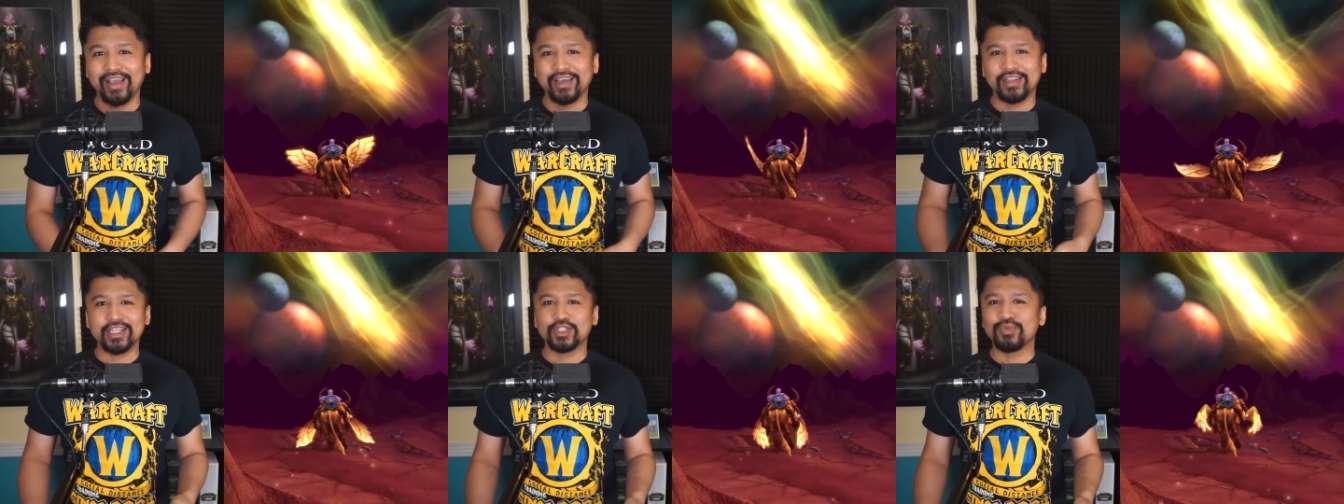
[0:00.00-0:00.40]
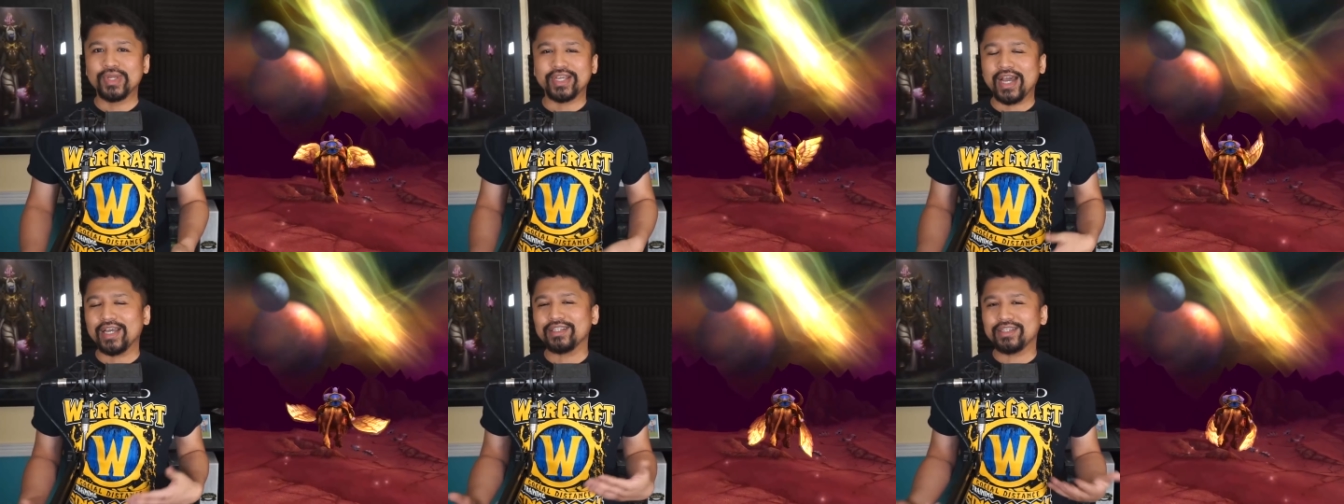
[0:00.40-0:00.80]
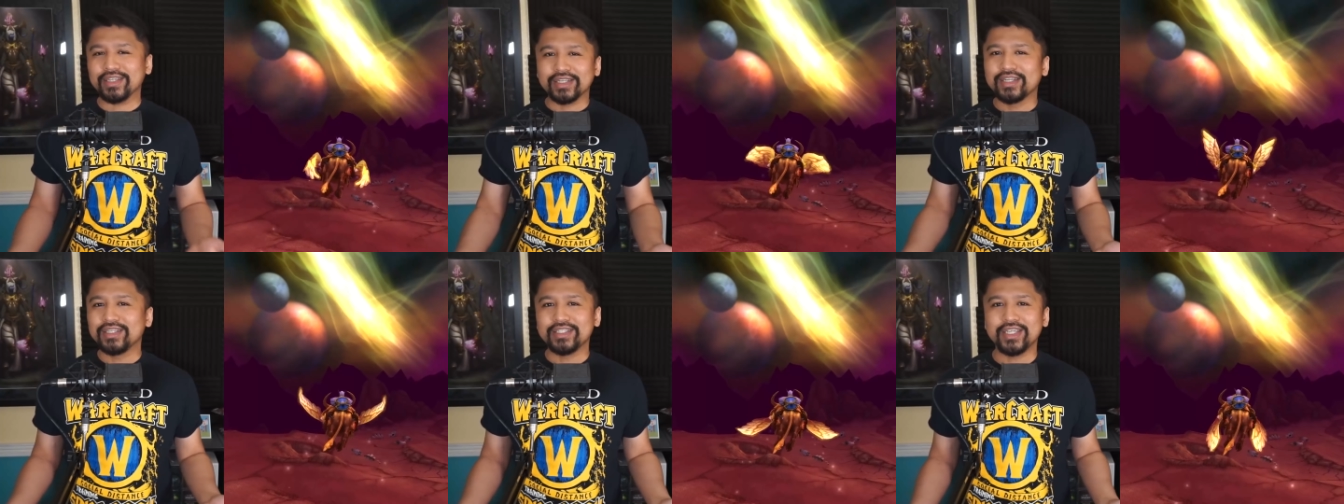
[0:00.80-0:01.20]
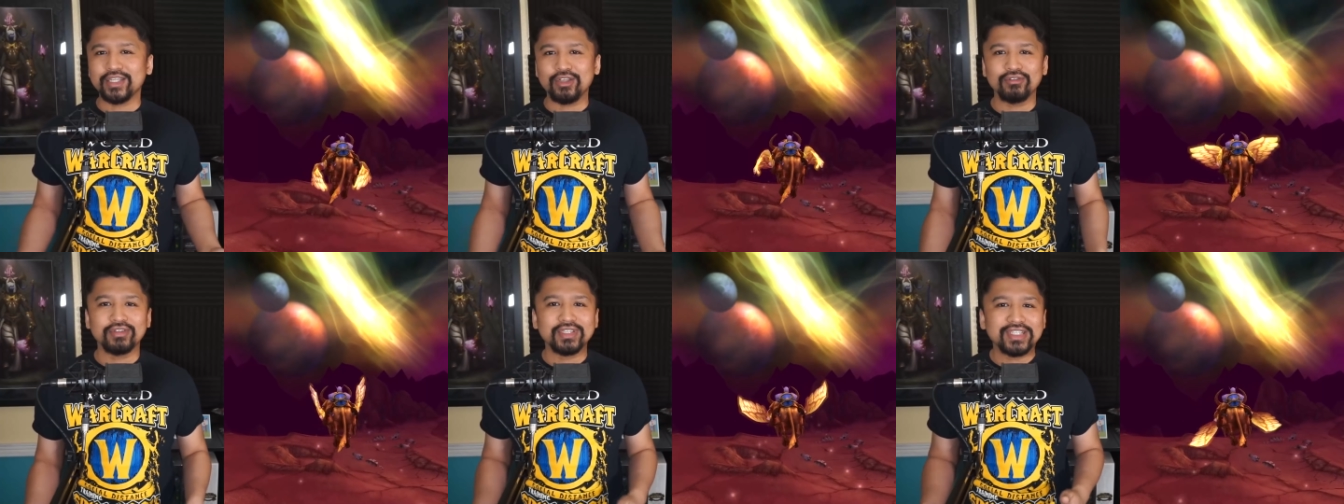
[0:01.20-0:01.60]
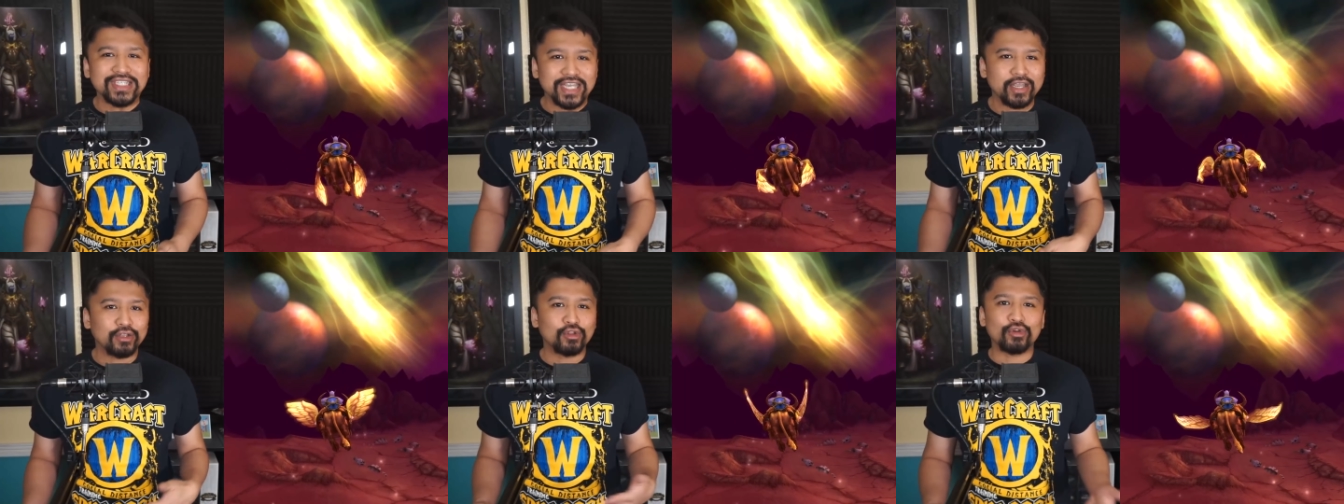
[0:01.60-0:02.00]
This week, I did continue to
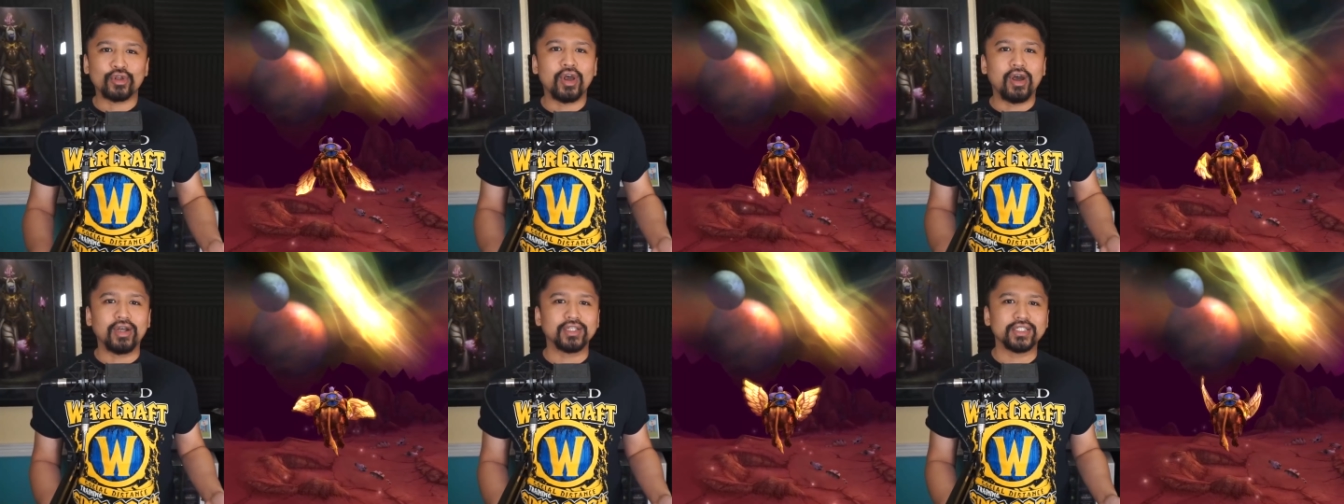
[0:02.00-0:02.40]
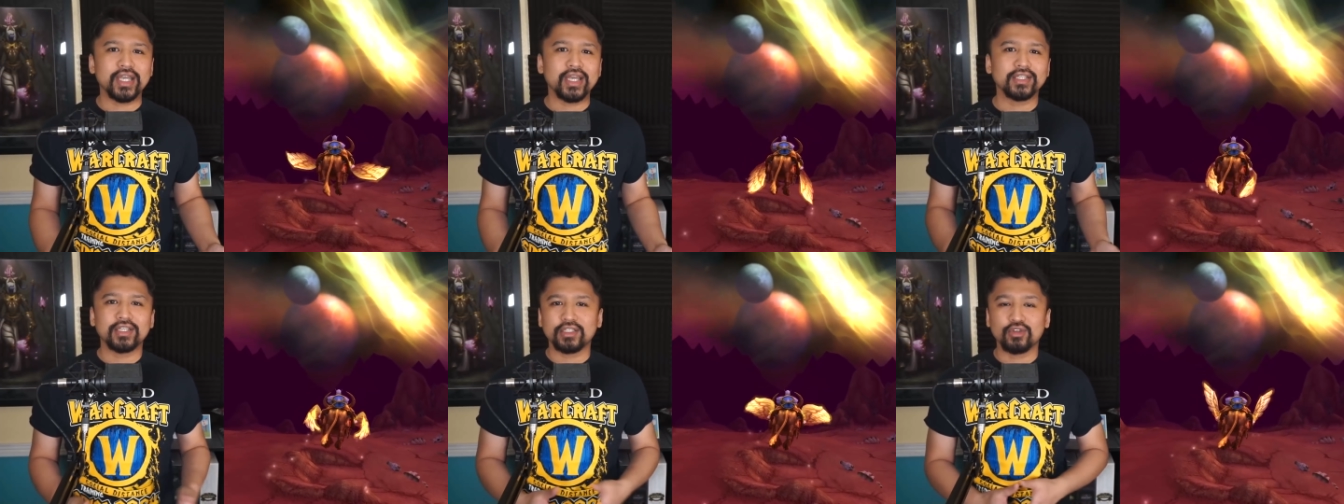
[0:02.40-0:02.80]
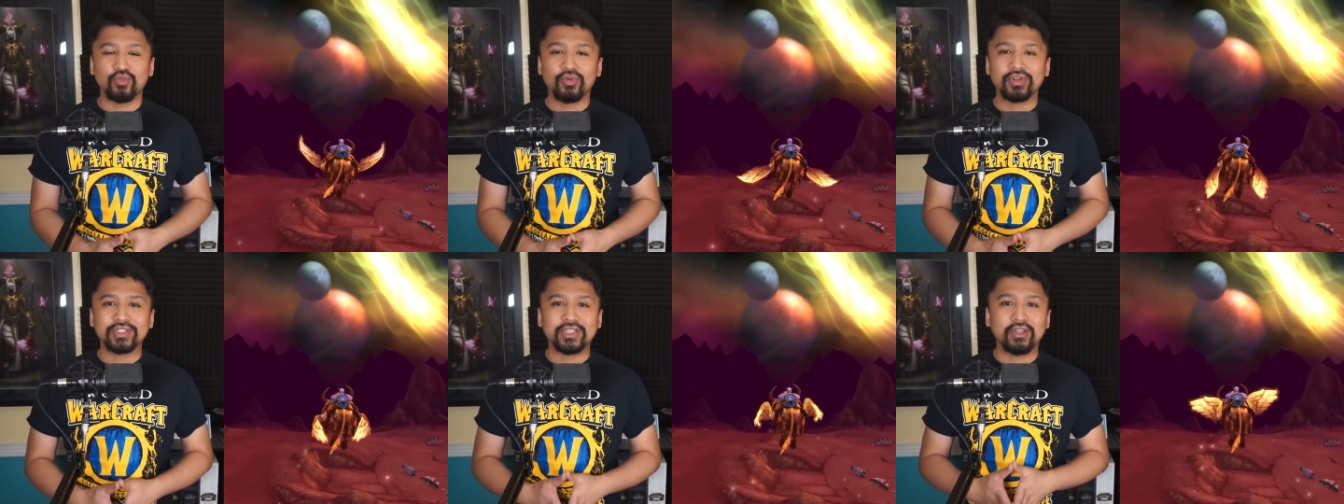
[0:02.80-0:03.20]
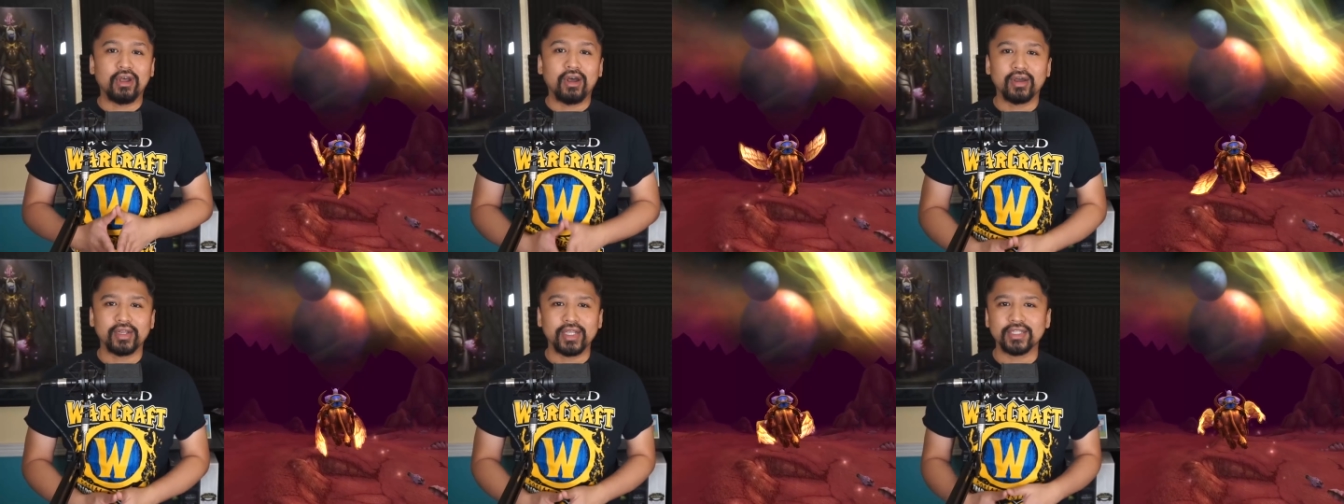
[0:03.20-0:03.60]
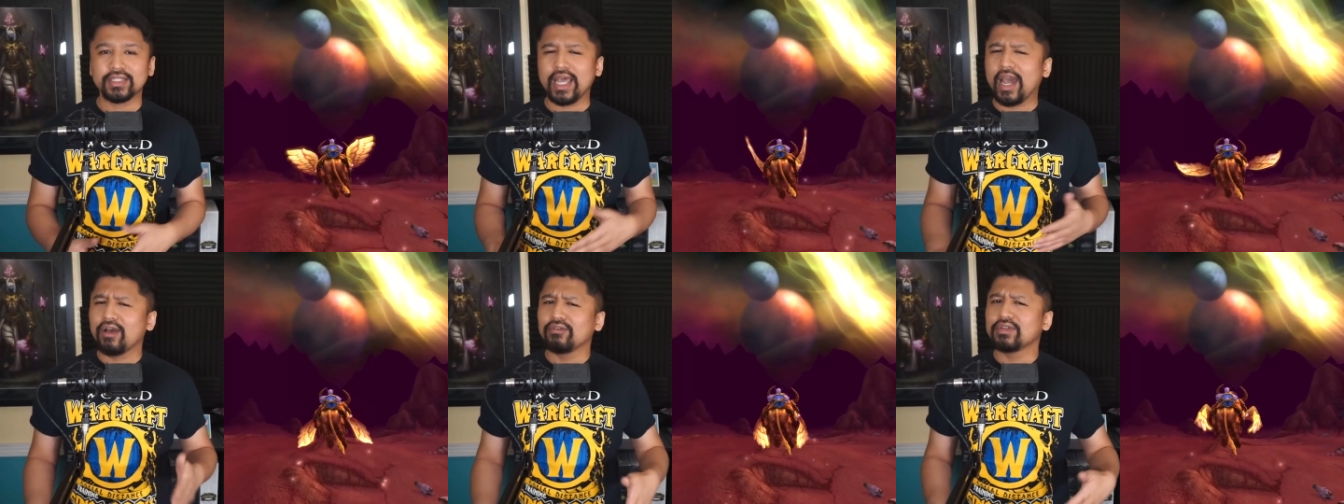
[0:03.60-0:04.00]
tailor content towards an audience
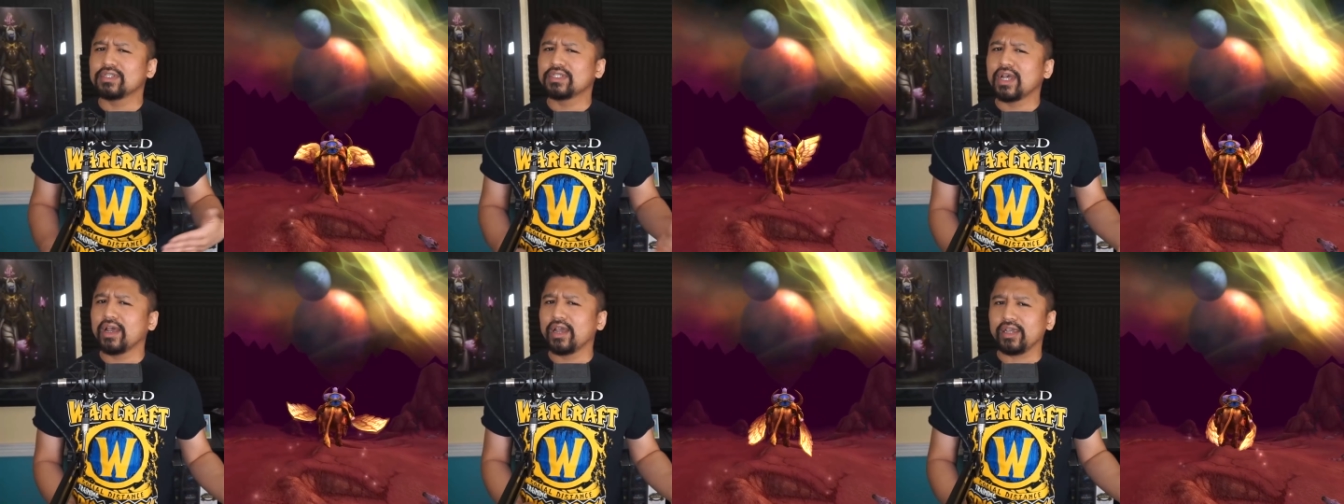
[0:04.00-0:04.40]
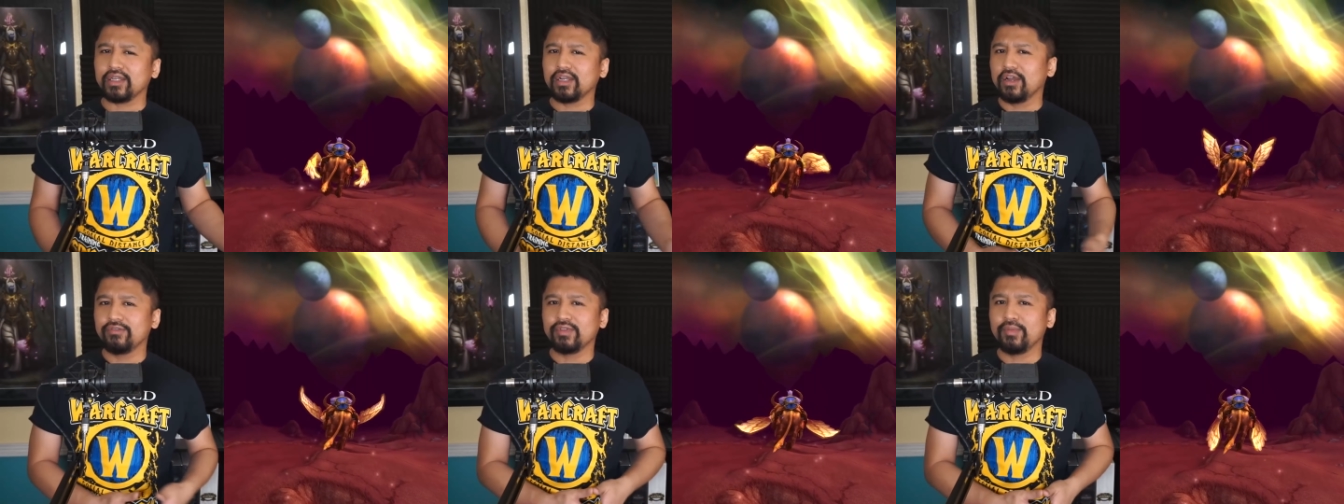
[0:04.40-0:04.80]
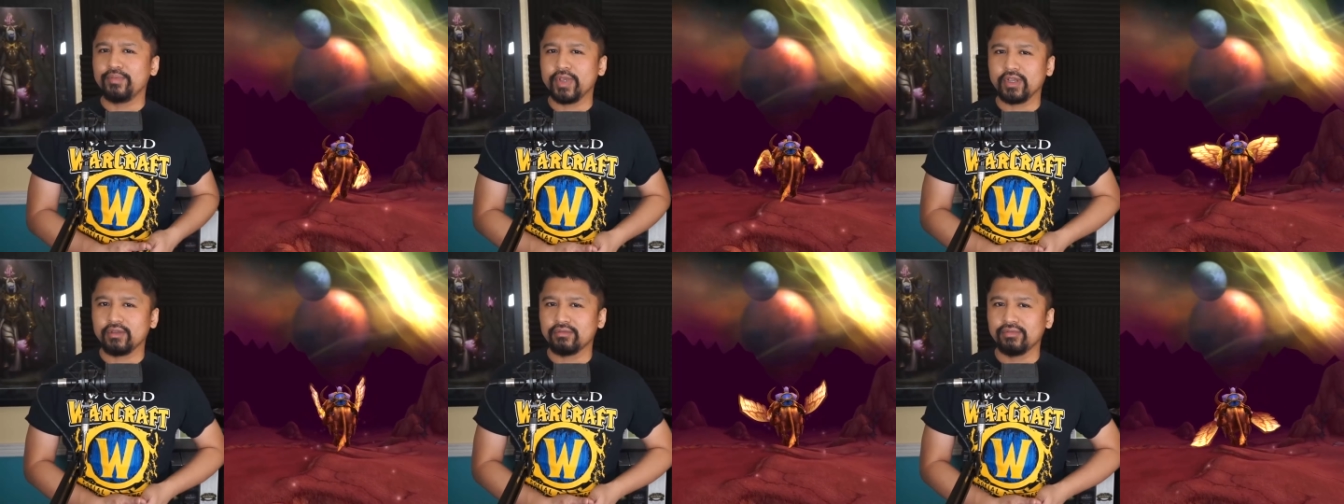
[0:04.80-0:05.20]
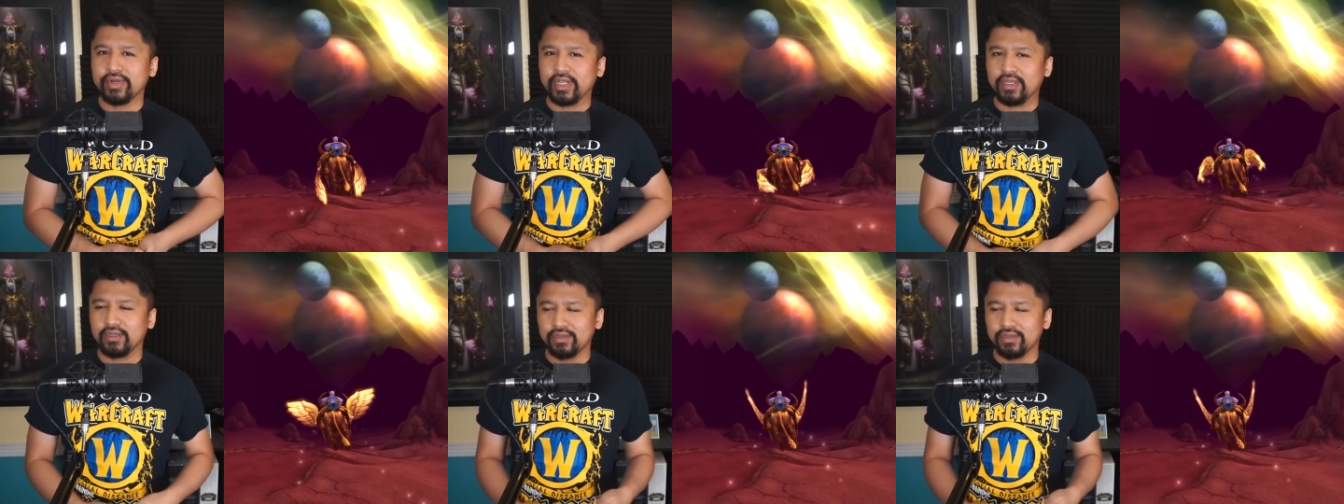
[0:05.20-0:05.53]
outside of the big three,